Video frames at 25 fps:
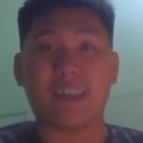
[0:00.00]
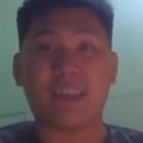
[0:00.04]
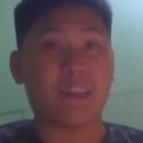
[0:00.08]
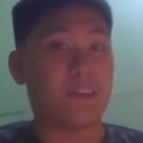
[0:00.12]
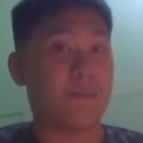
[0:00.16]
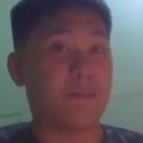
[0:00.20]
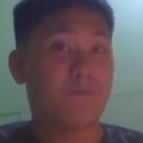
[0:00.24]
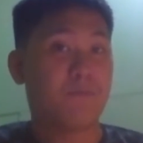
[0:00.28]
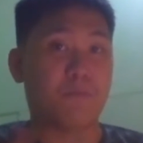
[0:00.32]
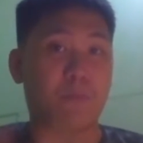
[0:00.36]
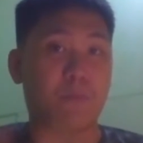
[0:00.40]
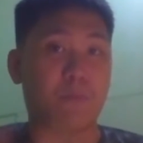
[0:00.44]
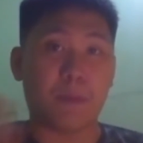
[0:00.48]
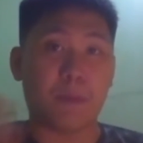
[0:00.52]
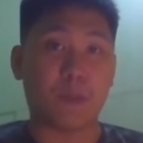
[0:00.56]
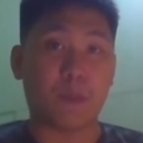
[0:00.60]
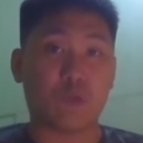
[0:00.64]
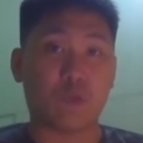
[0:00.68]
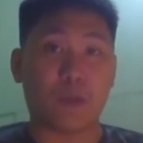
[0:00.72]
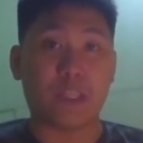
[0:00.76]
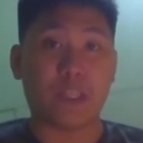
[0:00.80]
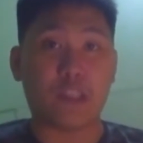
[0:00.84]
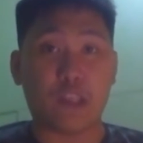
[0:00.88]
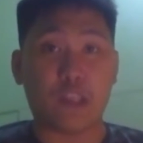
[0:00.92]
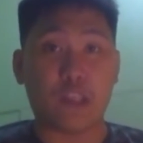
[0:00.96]
in maybe
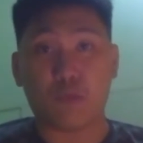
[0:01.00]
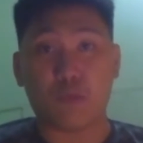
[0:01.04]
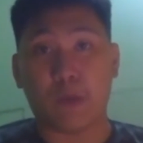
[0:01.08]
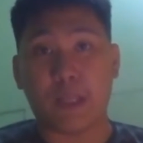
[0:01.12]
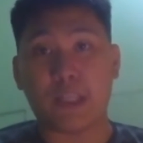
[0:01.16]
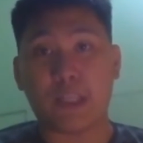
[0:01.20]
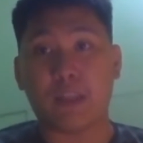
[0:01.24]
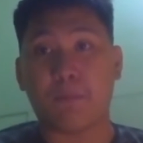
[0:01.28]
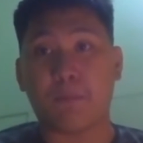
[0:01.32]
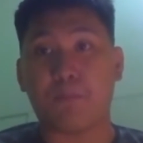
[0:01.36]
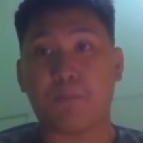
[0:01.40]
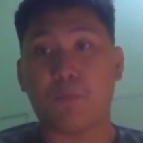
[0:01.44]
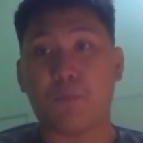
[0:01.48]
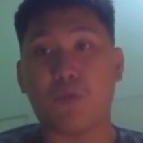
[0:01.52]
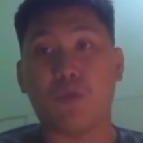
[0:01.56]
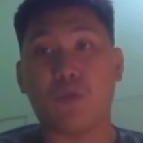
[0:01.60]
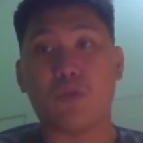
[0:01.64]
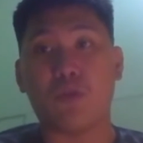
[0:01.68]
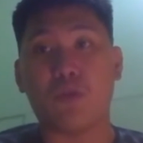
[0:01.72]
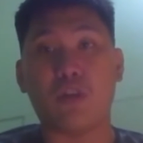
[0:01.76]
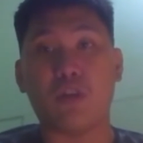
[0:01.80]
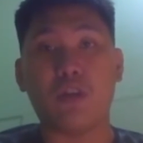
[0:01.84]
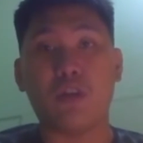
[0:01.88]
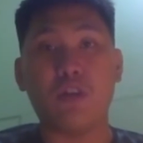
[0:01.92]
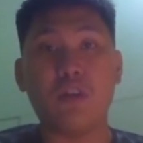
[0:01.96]

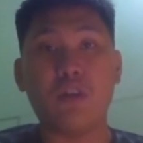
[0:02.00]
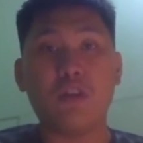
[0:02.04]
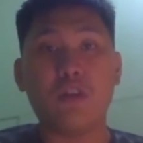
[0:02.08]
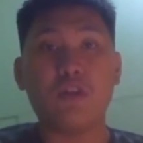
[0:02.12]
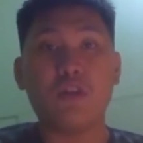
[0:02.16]
2024,